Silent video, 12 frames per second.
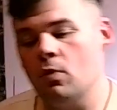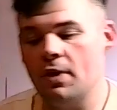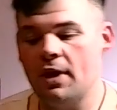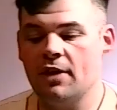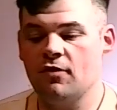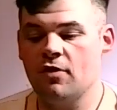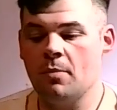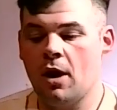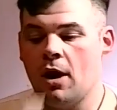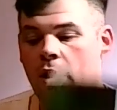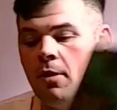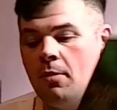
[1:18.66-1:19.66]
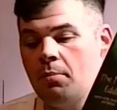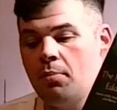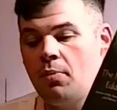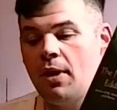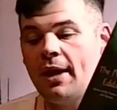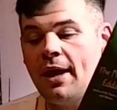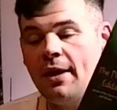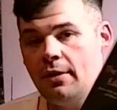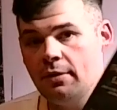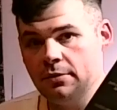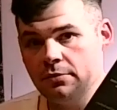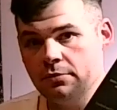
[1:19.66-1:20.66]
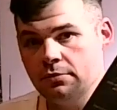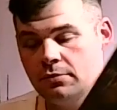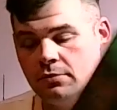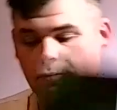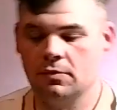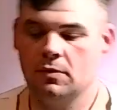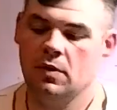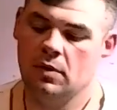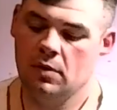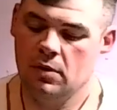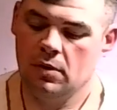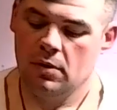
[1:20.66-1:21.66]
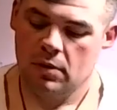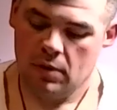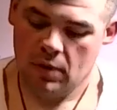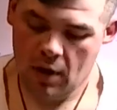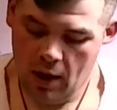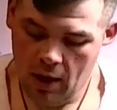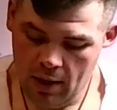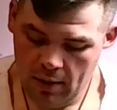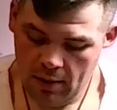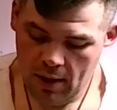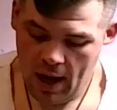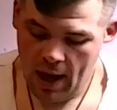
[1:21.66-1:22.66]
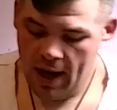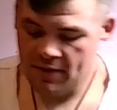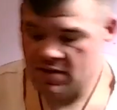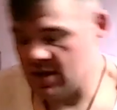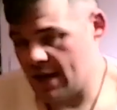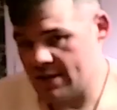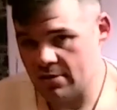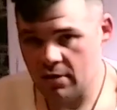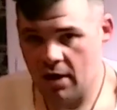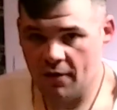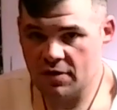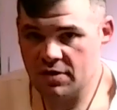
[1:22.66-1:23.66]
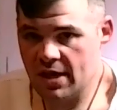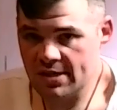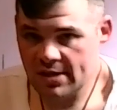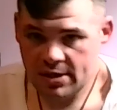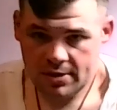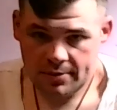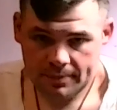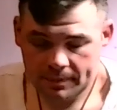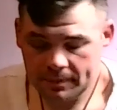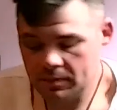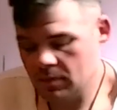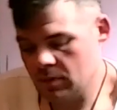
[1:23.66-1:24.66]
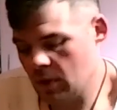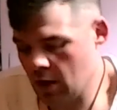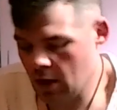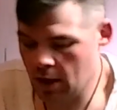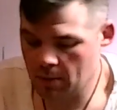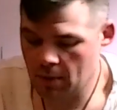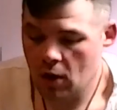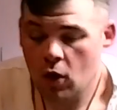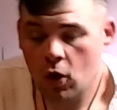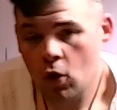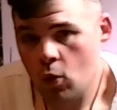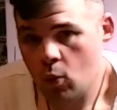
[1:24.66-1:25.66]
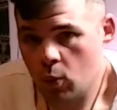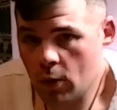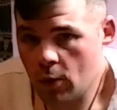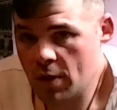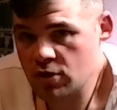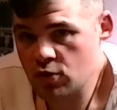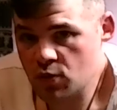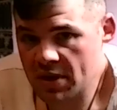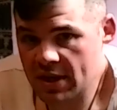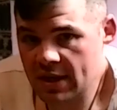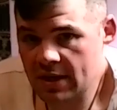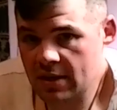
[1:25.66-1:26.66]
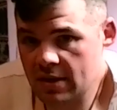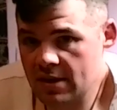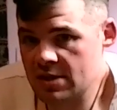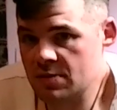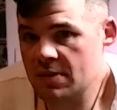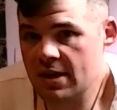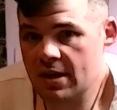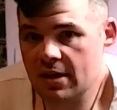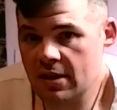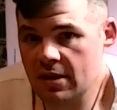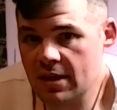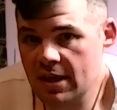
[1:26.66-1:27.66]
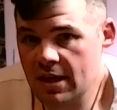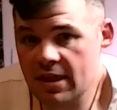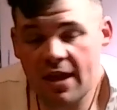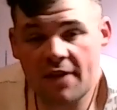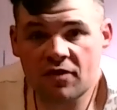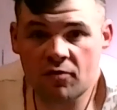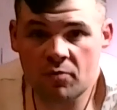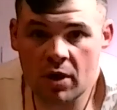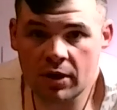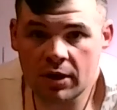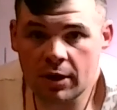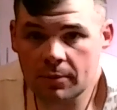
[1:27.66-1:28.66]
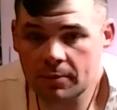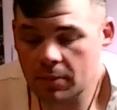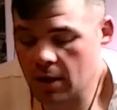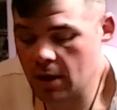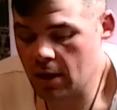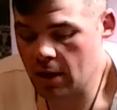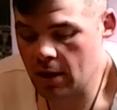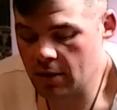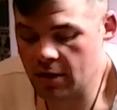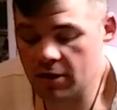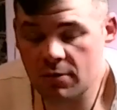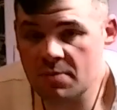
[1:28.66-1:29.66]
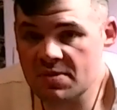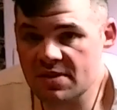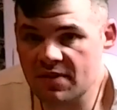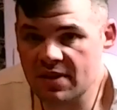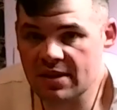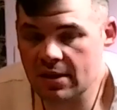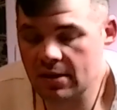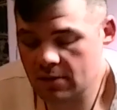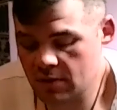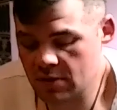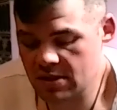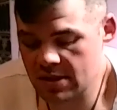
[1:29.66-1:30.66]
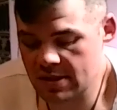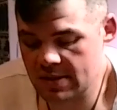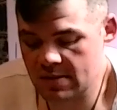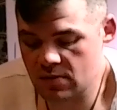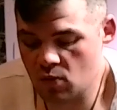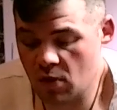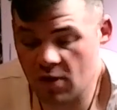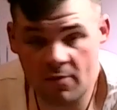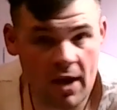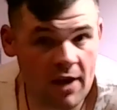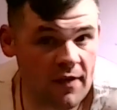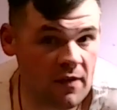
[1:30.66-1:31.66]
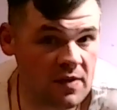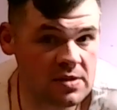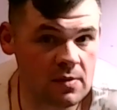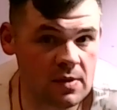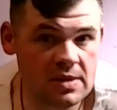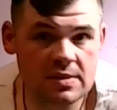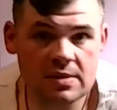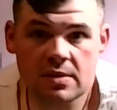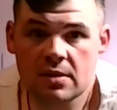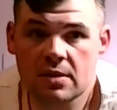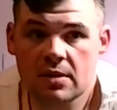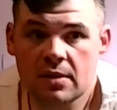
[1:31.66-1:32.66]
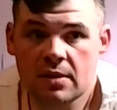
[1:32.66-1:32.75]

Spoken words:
reading from our poetic Edda. I have the Jackson Crawford translation. We're going to read this week the Theft of Mjolnir, the Thrymskvida, which is one of my favorite stories.